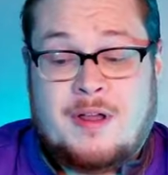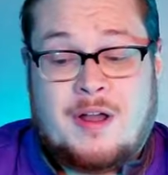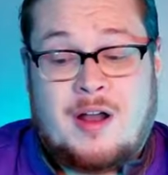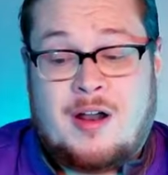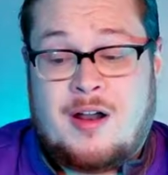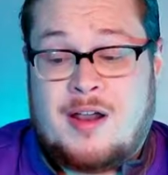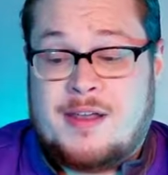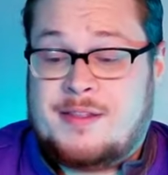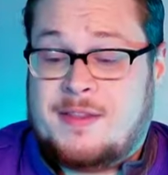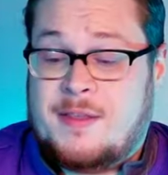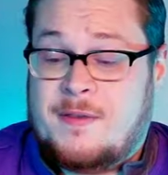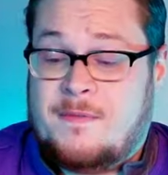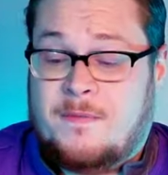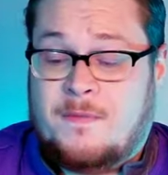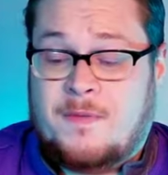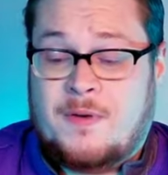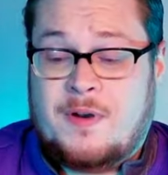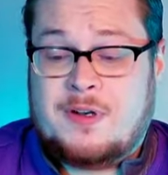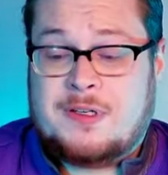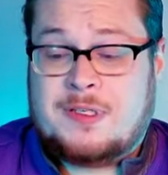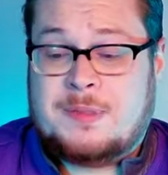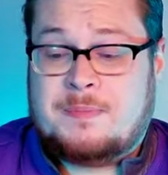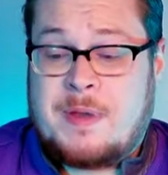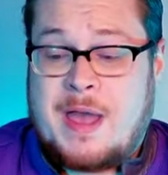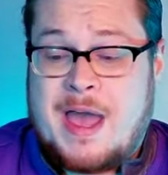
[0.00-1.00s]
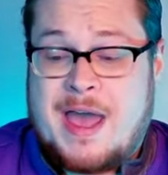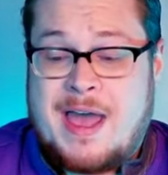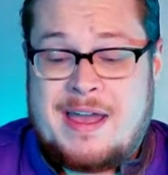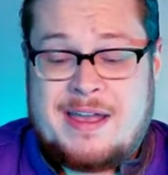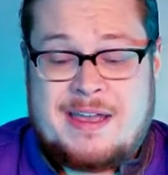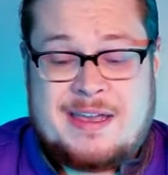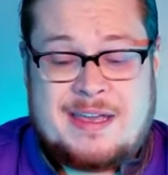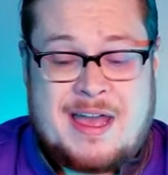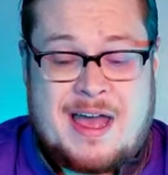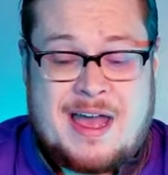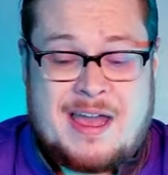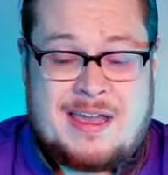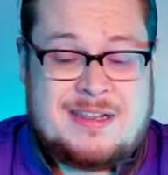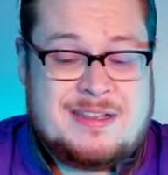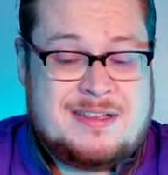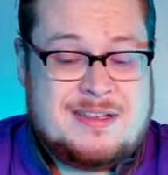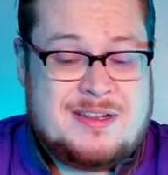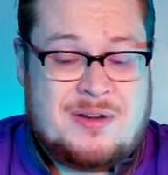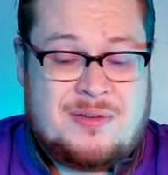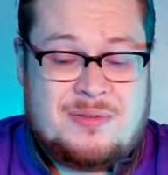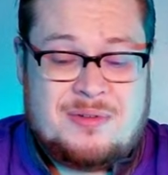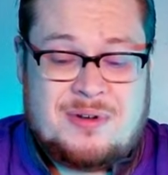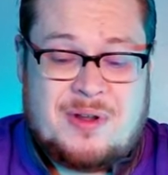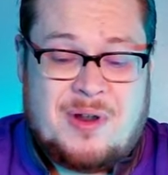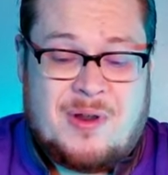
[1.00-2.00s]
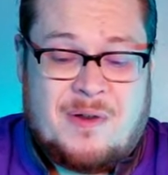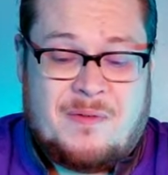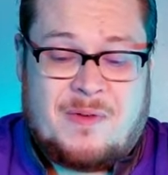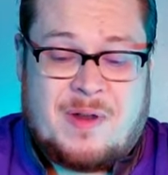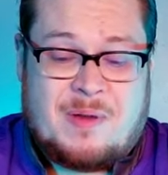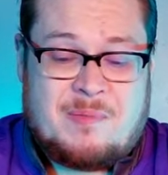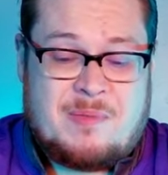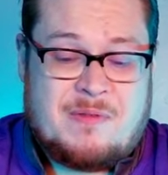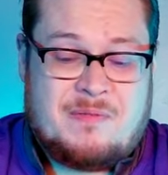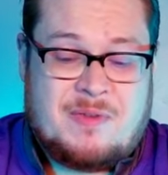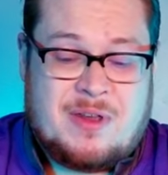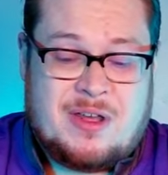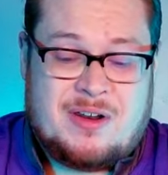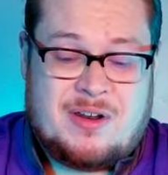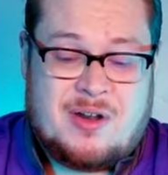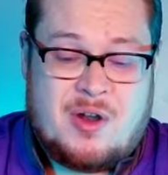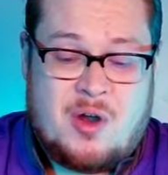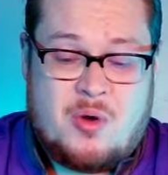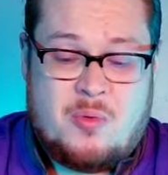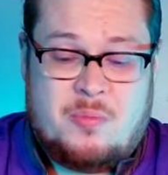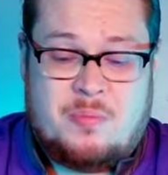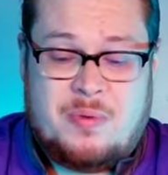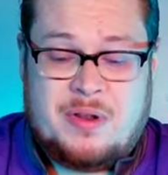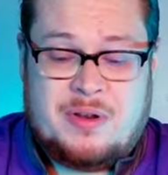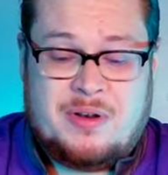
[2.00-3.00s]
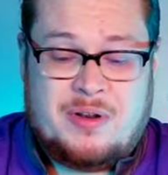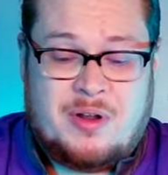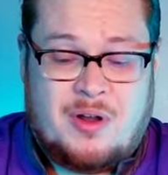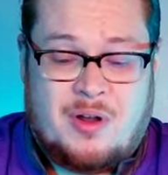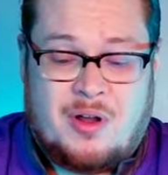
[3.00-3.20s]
All right, the first pack, I don't know if I'm even going to open